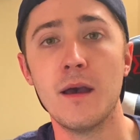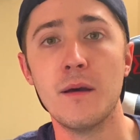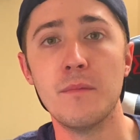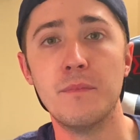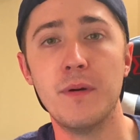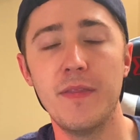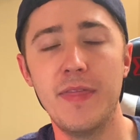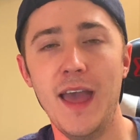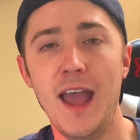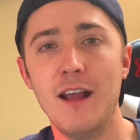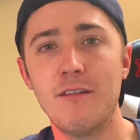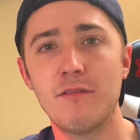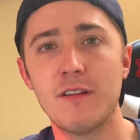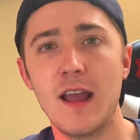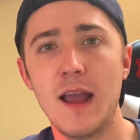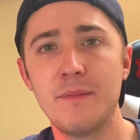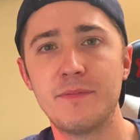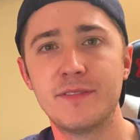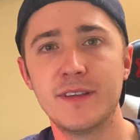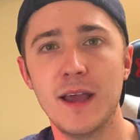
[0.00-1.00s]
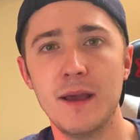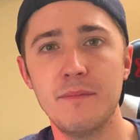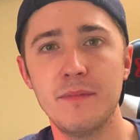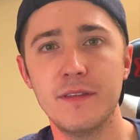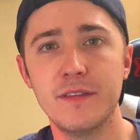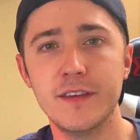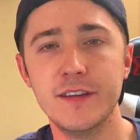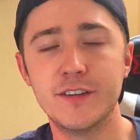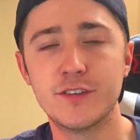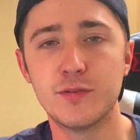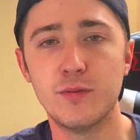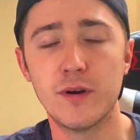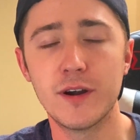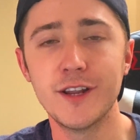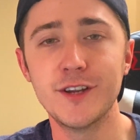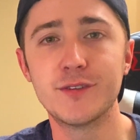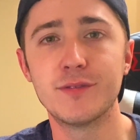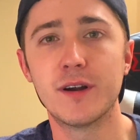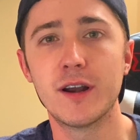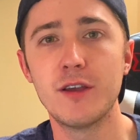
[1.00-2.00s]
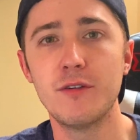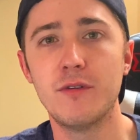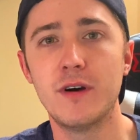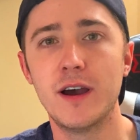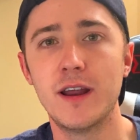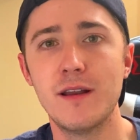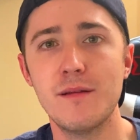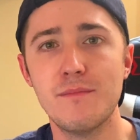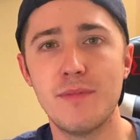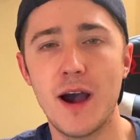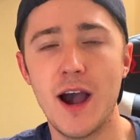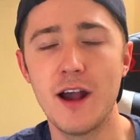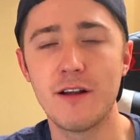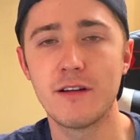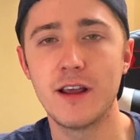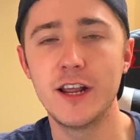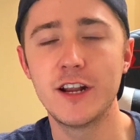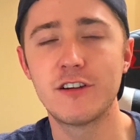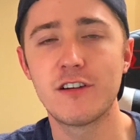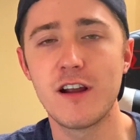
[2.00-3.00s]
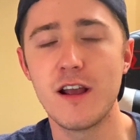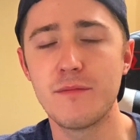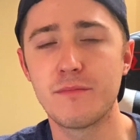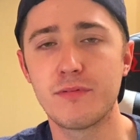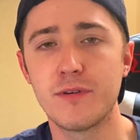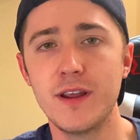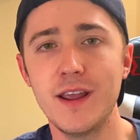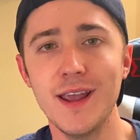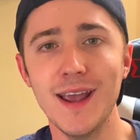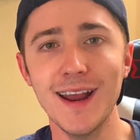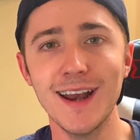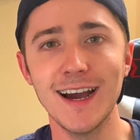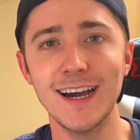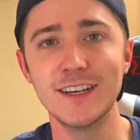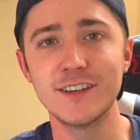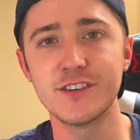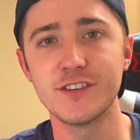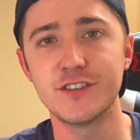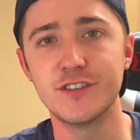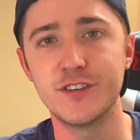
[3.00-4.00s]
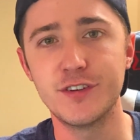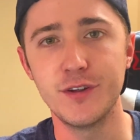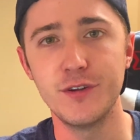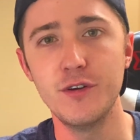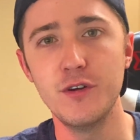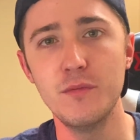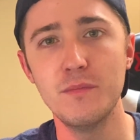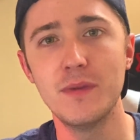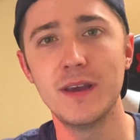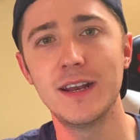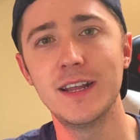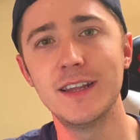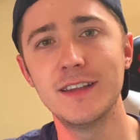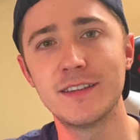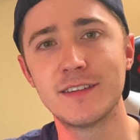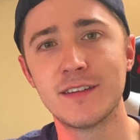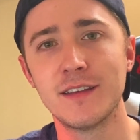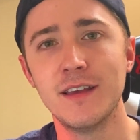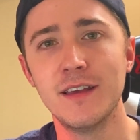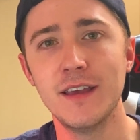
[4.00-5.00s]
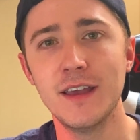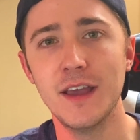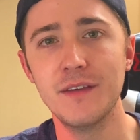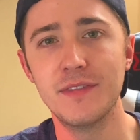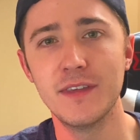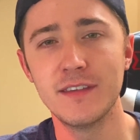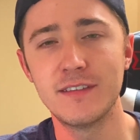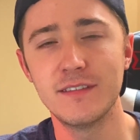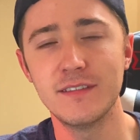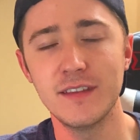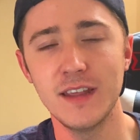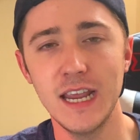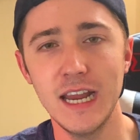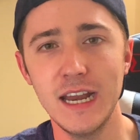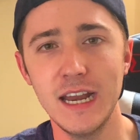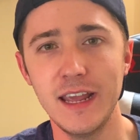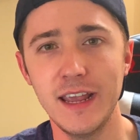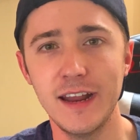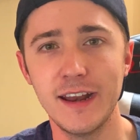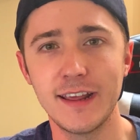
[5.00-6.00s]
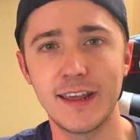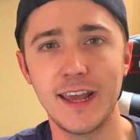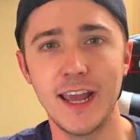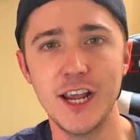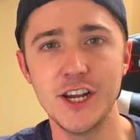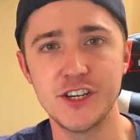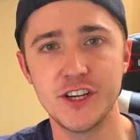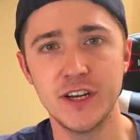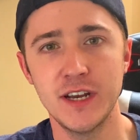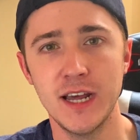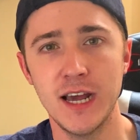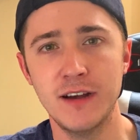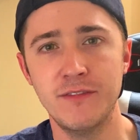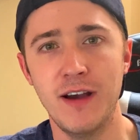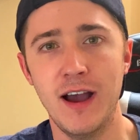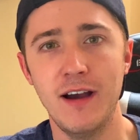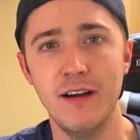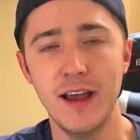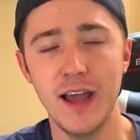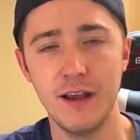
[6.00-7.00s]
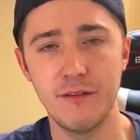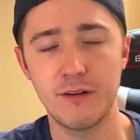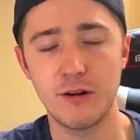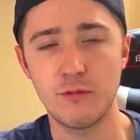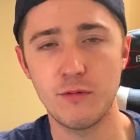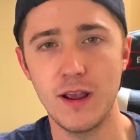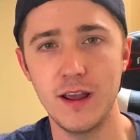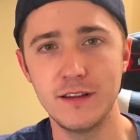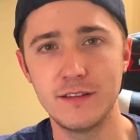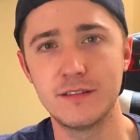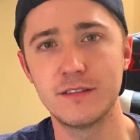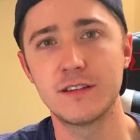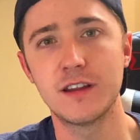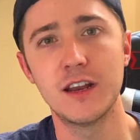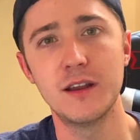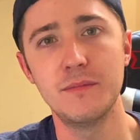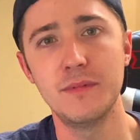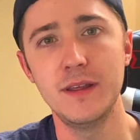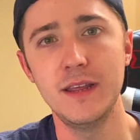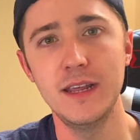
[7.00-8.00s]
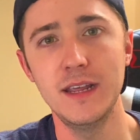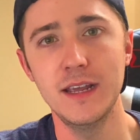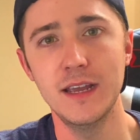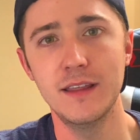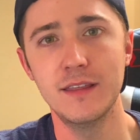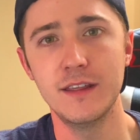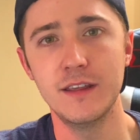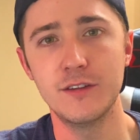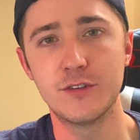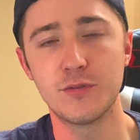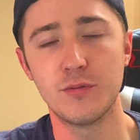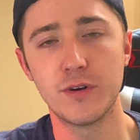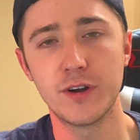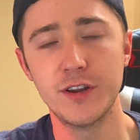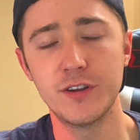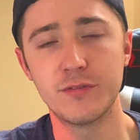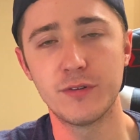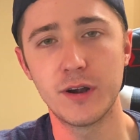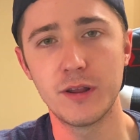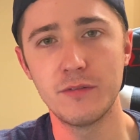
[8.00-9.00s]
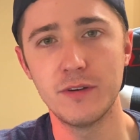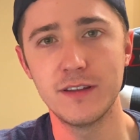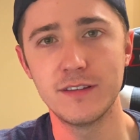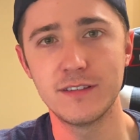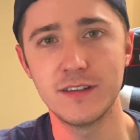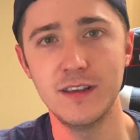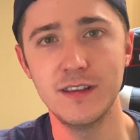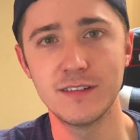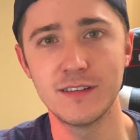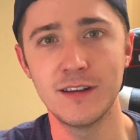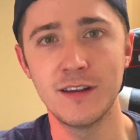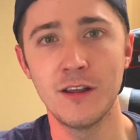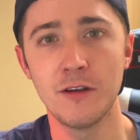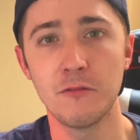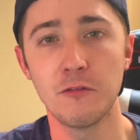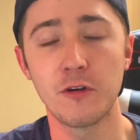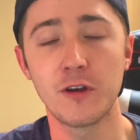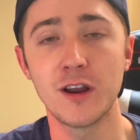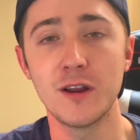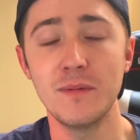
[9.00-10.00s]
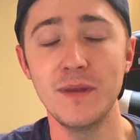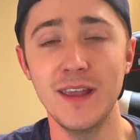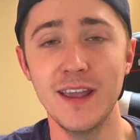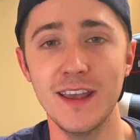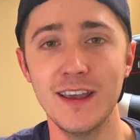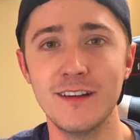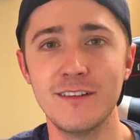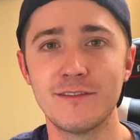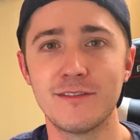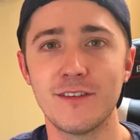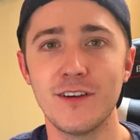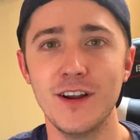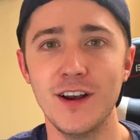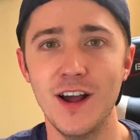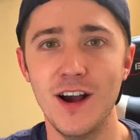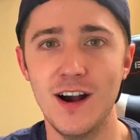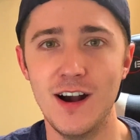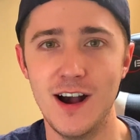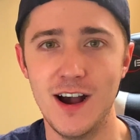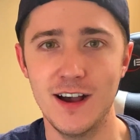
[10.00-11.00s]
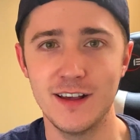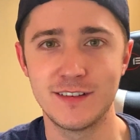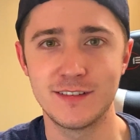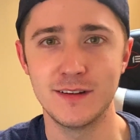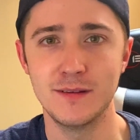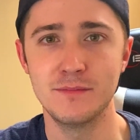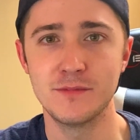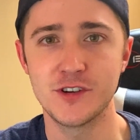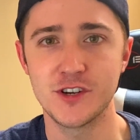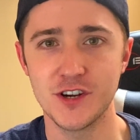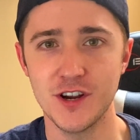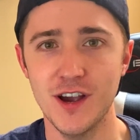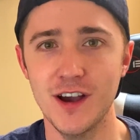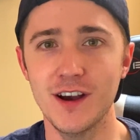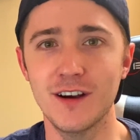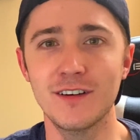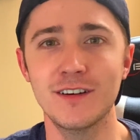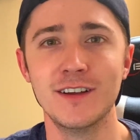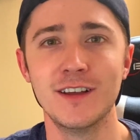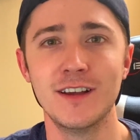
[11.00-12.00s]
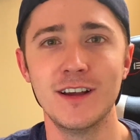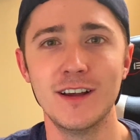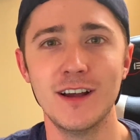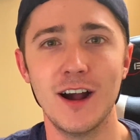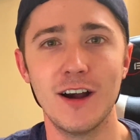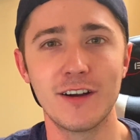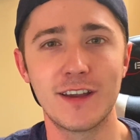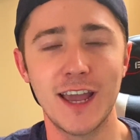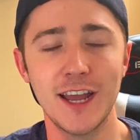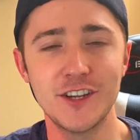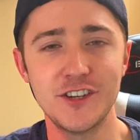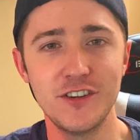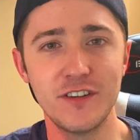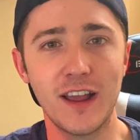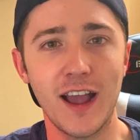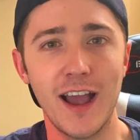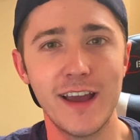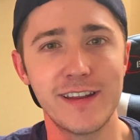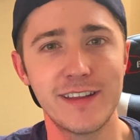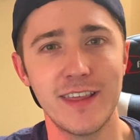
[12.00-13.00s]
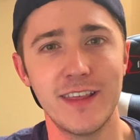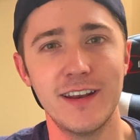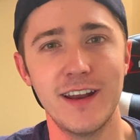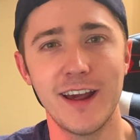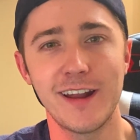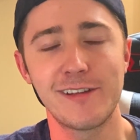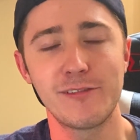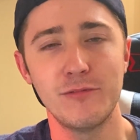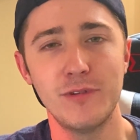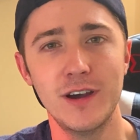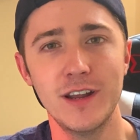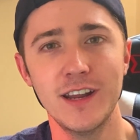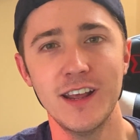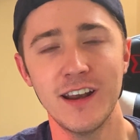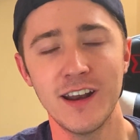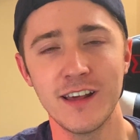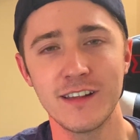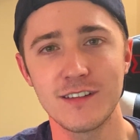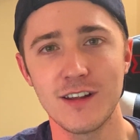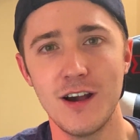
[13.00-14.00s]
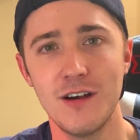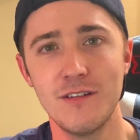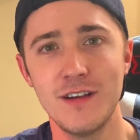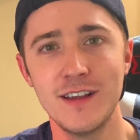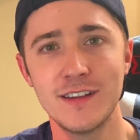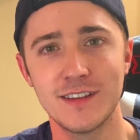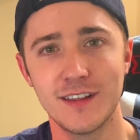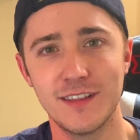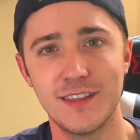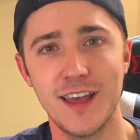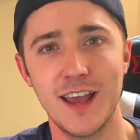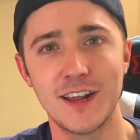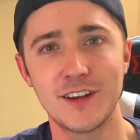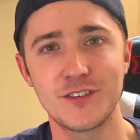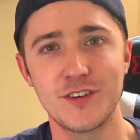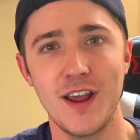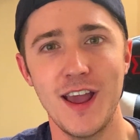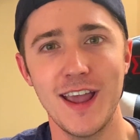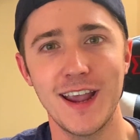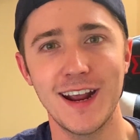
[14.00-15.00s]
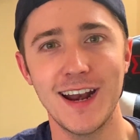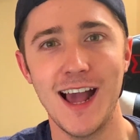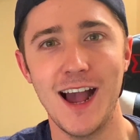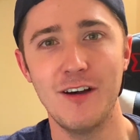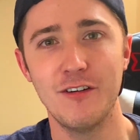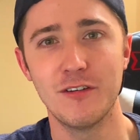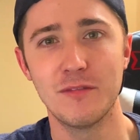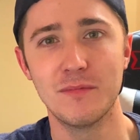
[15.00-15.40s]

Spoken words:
But that wraps up the 2021 Bahrain Grand Prix in under 2 minutes. If this is any indication of how every race is going to be in the 2021 season, we're going to be in for an awesome show. I'll catch you guys in the next one. And as always, thanks for hanging out with